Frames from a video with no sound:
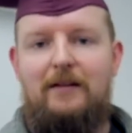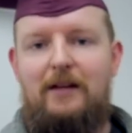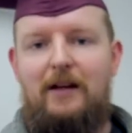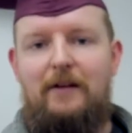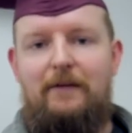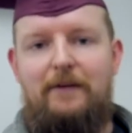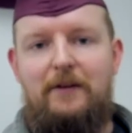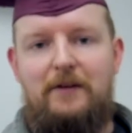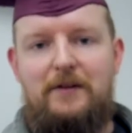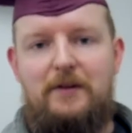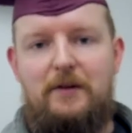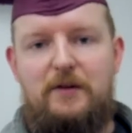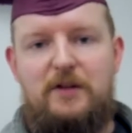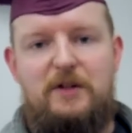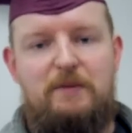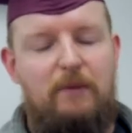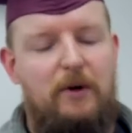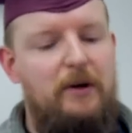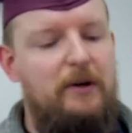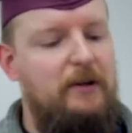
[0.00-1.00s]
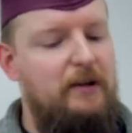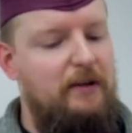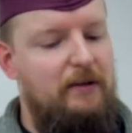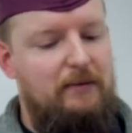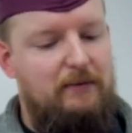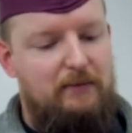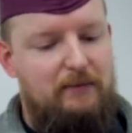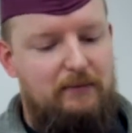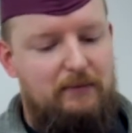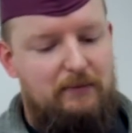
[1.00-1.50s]
I feel so smart
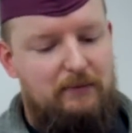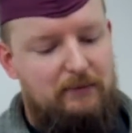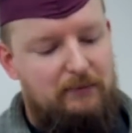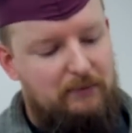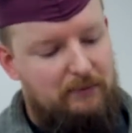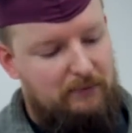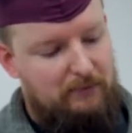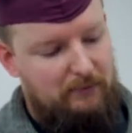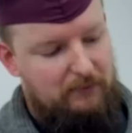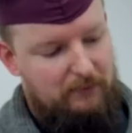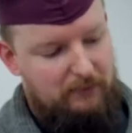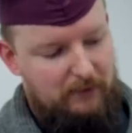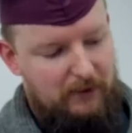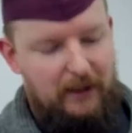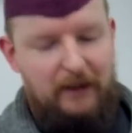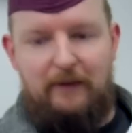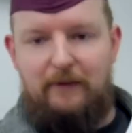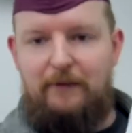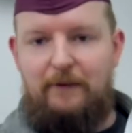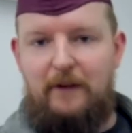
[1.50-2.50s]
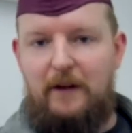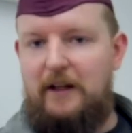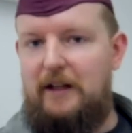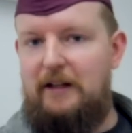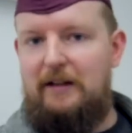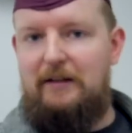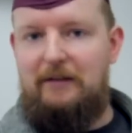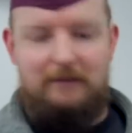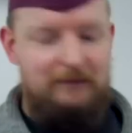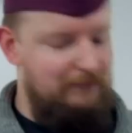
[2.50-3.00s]
and
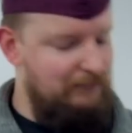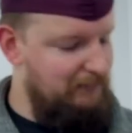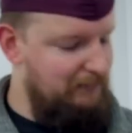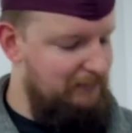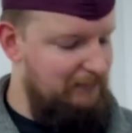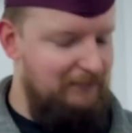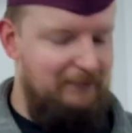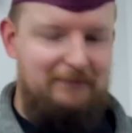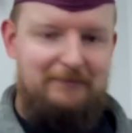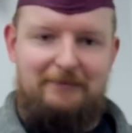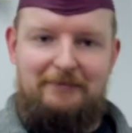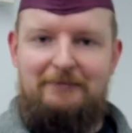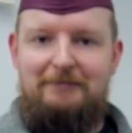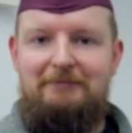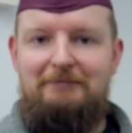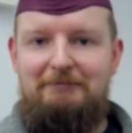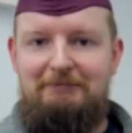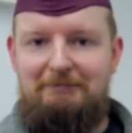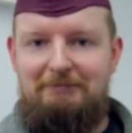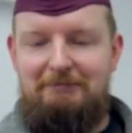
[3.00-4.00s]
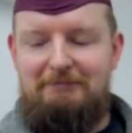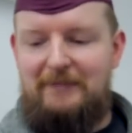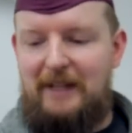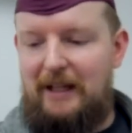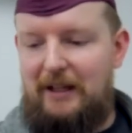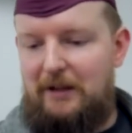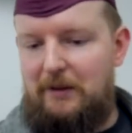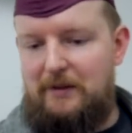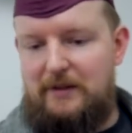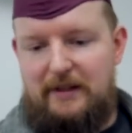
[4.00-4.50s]
funny.
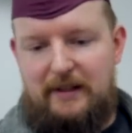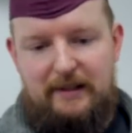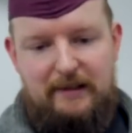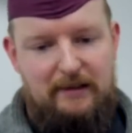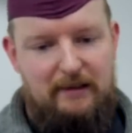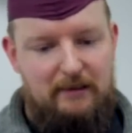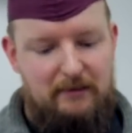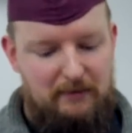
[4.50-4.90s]
Thank you, Aziza.